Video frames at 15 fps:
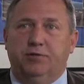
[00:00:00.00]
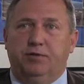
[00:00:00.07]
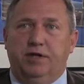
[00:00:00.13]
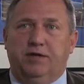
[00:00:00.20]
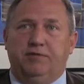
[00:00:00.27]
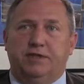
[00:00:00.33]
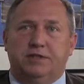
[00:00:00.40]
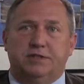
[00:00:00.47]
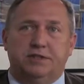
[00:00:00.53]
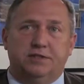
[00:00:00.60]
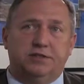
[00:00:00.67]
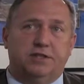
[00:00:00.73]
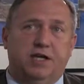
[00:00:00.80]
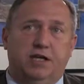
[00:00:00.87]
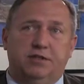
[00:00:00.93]
We have
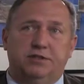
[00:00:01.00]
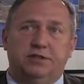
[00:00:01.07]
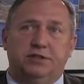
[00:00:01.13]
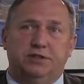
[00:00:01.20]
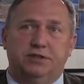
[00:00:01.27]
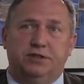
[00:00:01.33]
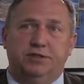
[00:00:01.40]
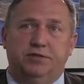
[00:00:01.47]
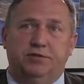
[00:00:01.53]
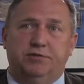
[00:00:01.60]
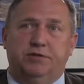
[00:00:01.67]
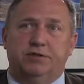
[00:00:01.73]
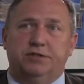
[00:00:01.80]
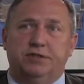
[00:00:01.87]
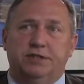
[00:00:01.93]
excellence colleges and
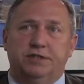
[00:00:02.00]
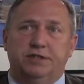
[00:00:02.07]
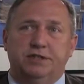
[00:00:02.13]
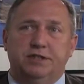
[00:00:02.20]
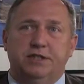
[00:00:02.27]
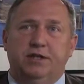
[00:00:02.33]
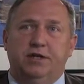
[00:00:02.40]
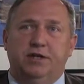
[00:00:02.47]
universities